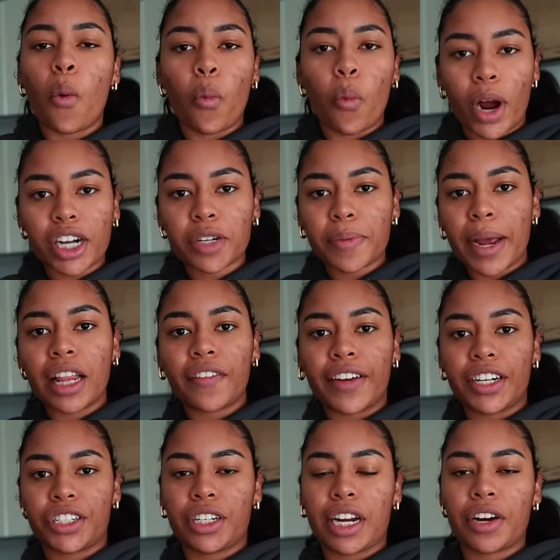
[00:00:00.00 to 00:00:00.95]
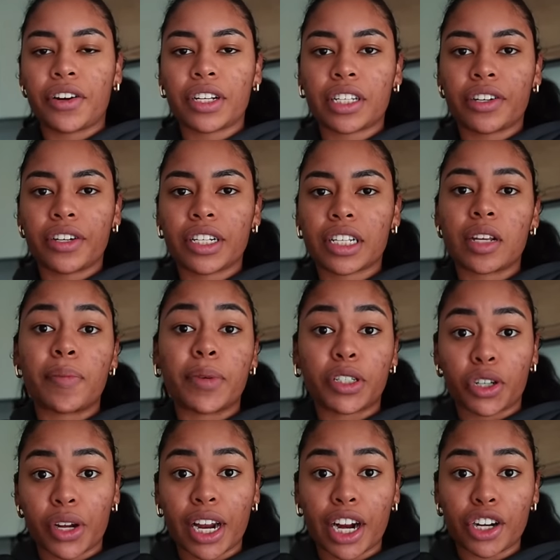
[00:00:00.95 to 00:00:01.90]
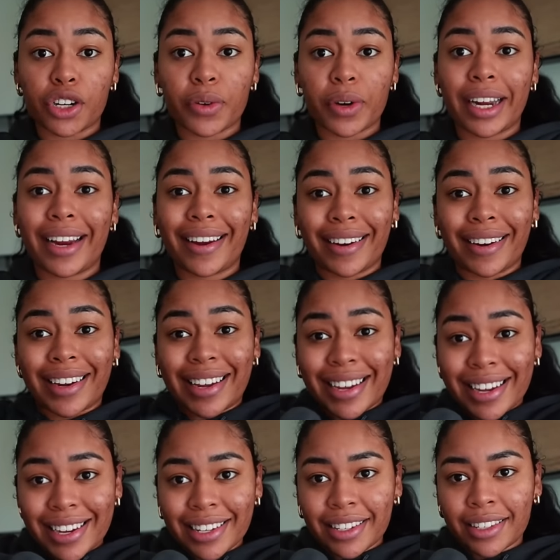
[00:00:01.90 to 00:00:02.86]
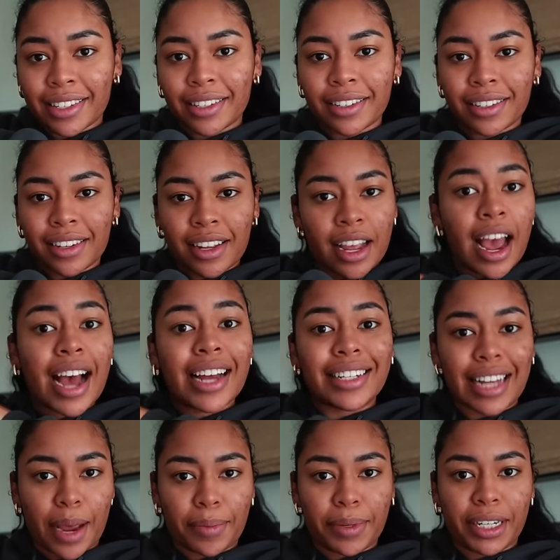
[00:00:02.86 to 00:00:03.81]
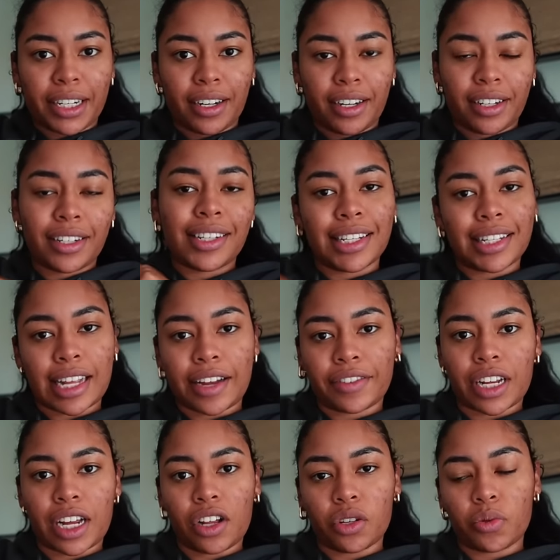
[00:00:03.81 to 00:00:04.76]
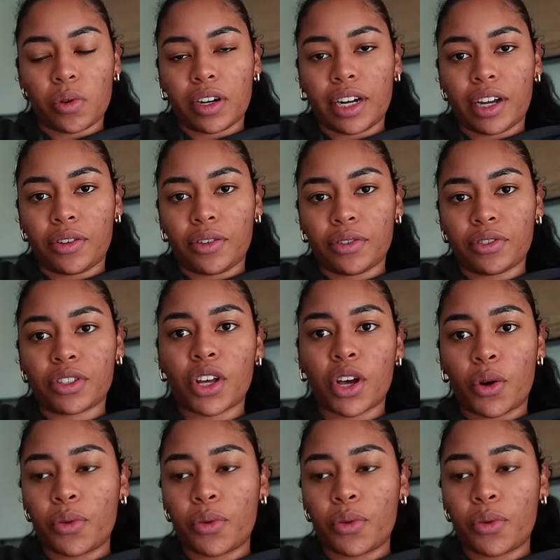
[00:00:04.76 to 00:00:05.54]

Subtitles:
Watch my Elevation Era series because I'm going to show you how to do it. And he's adapted to this lifestyle as well now. So.